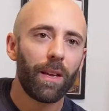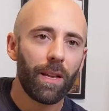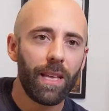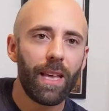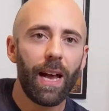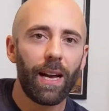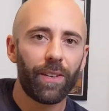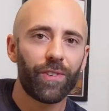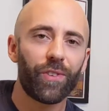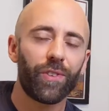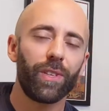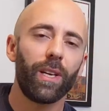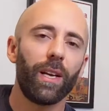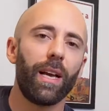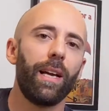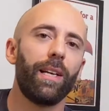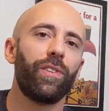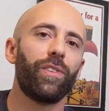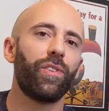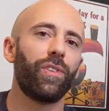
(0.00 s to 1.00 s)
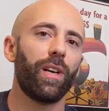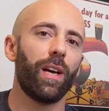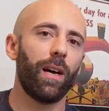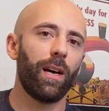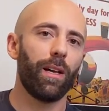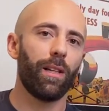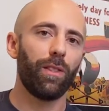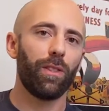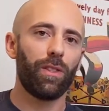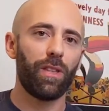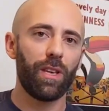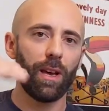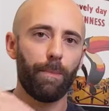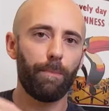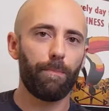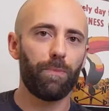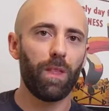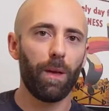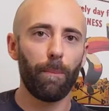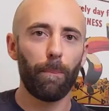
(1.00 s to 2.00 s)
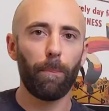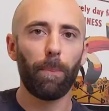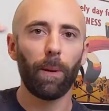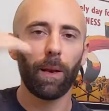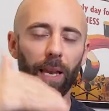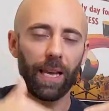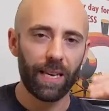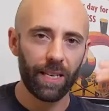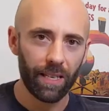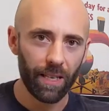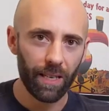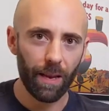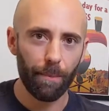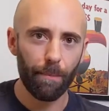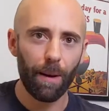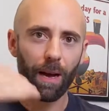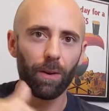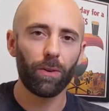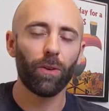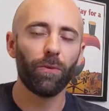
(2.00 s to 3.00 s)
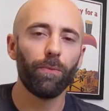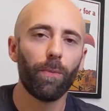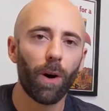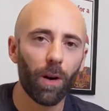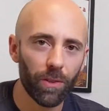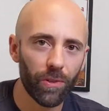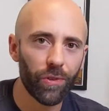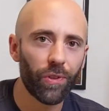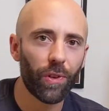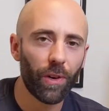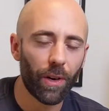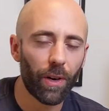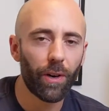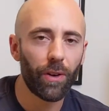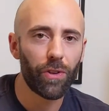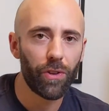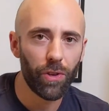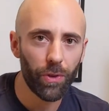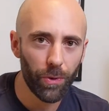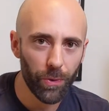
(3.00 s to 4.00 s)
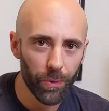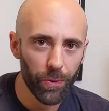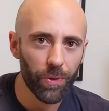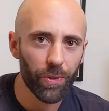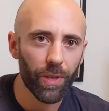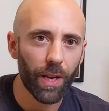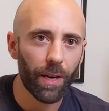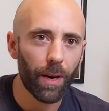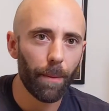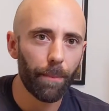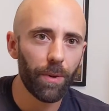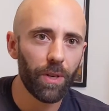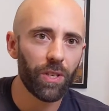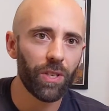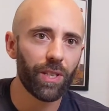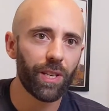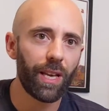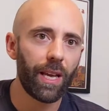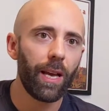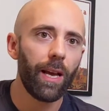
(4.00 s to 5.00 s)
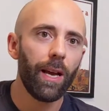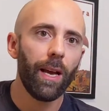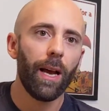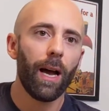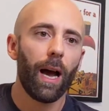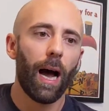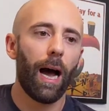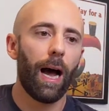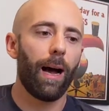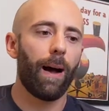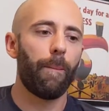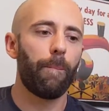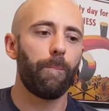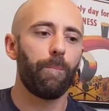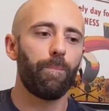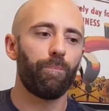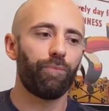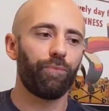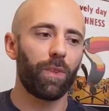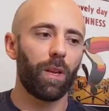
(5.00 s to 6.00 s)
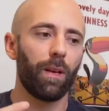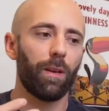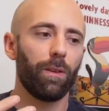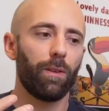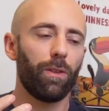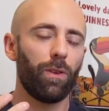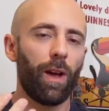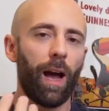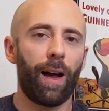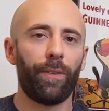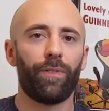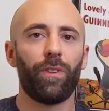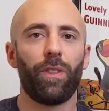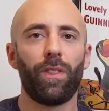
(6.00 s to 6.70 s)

Yes, it's the blended amount of malts that are used. And obviously you have